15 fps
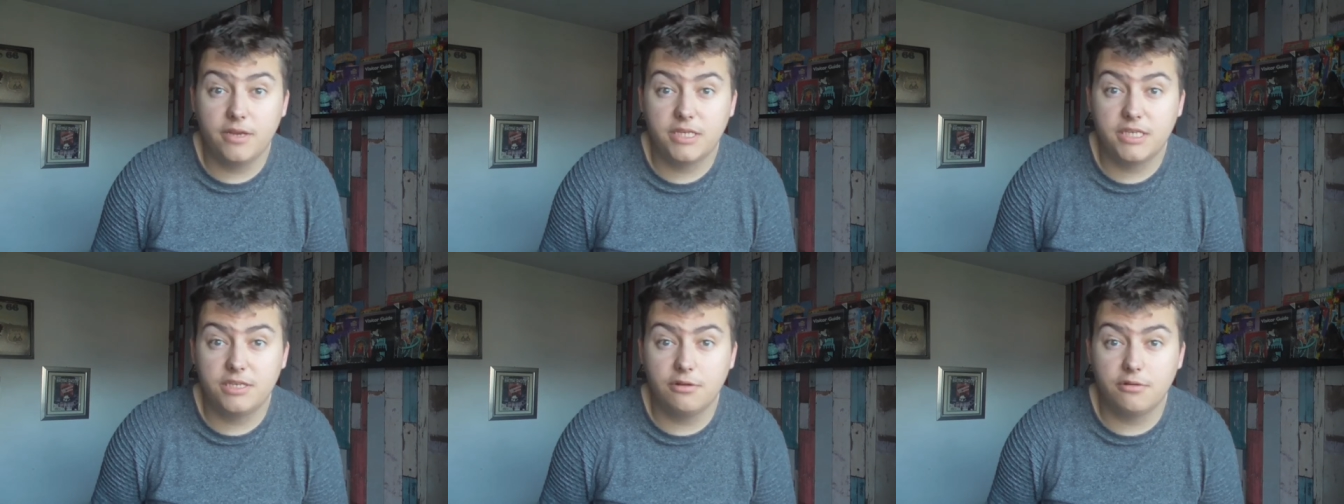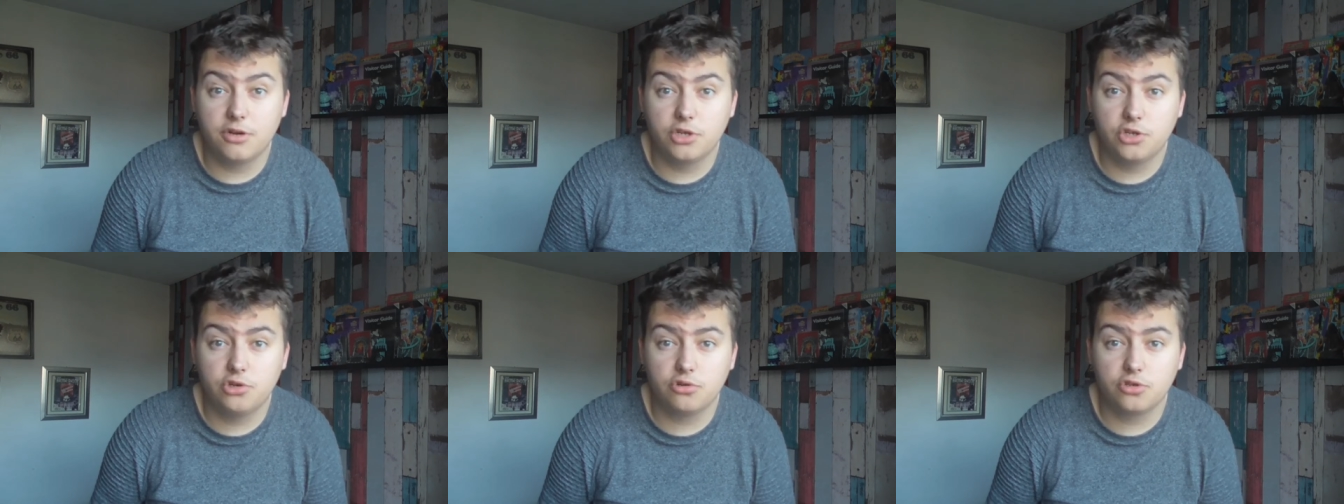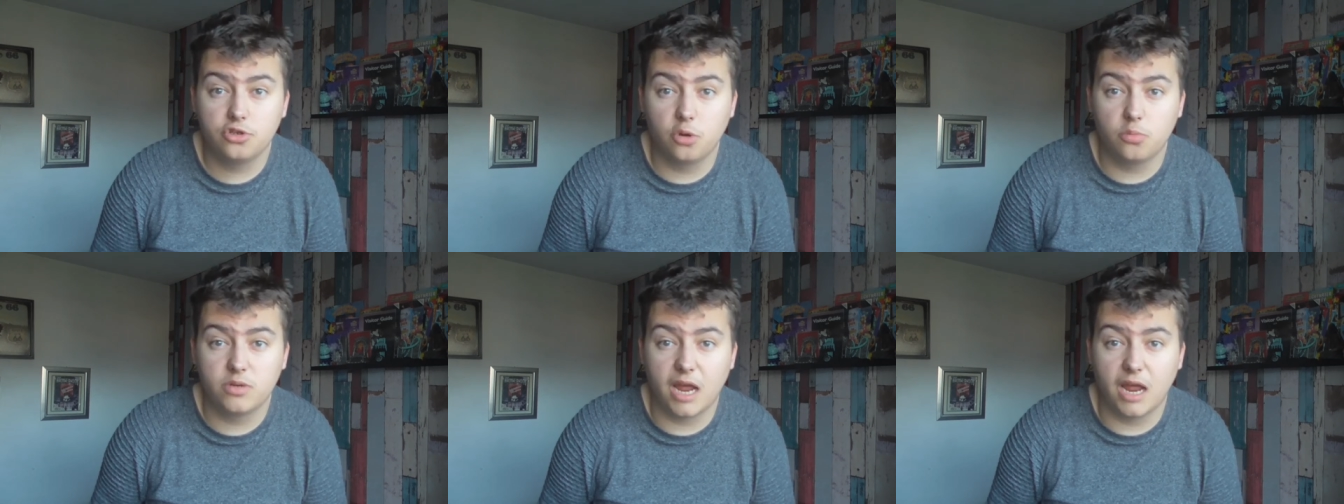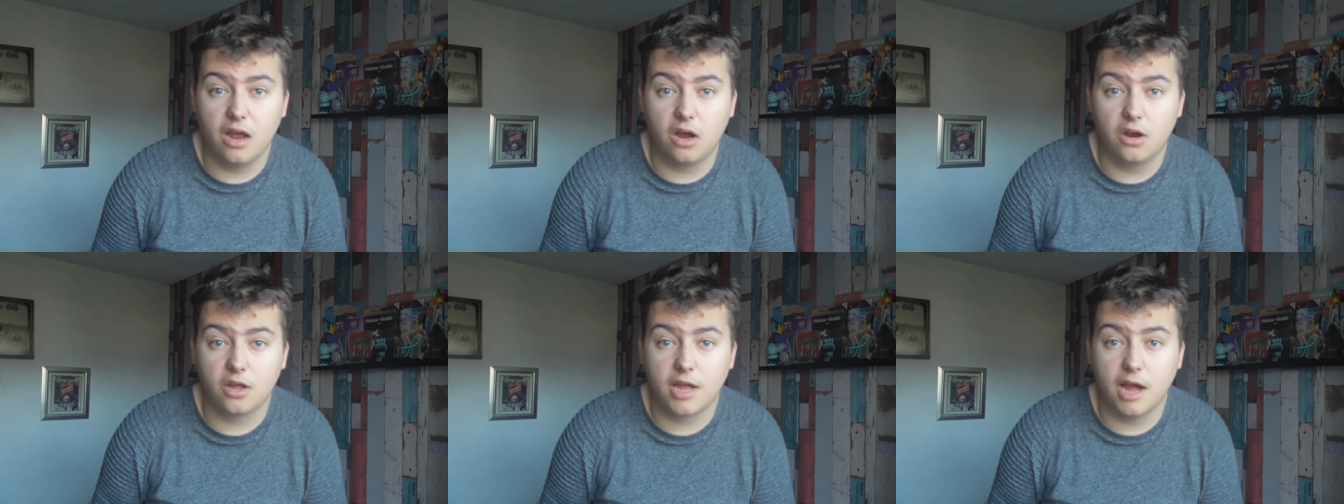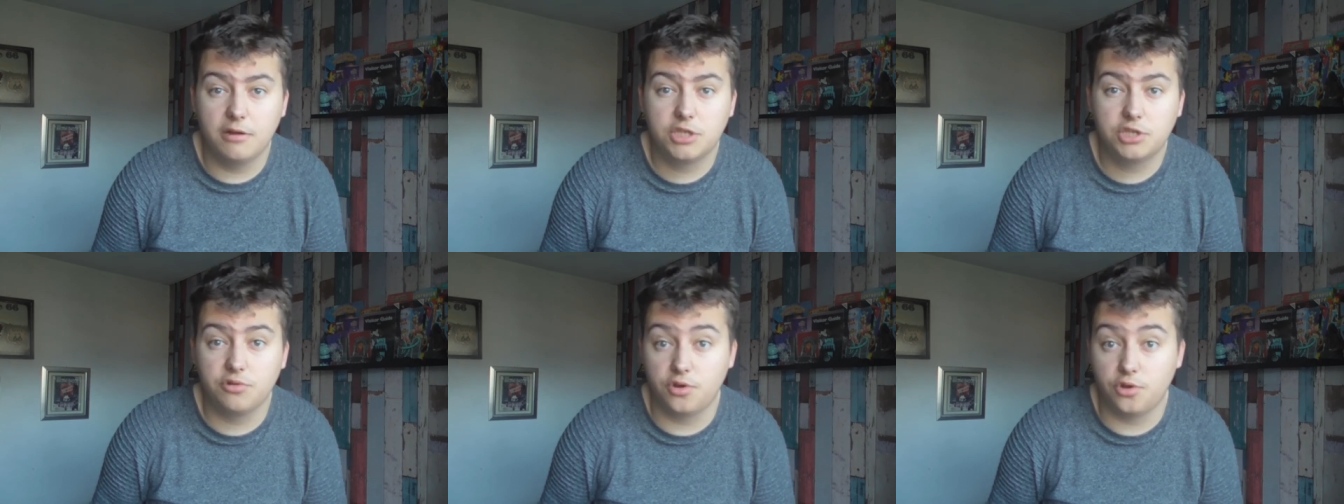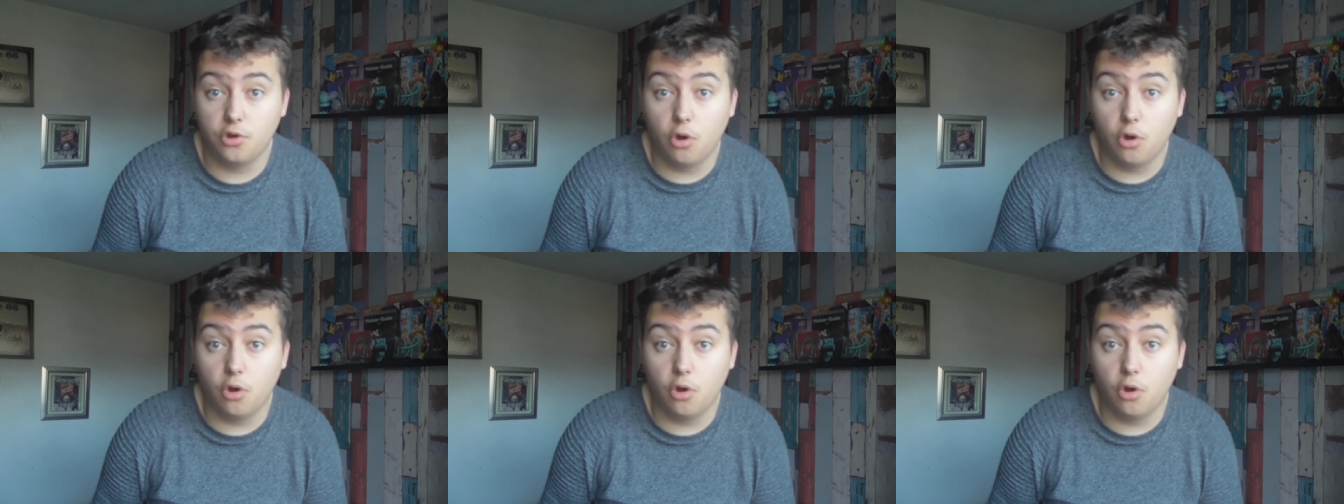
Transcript: me to do a construction update on a coaster in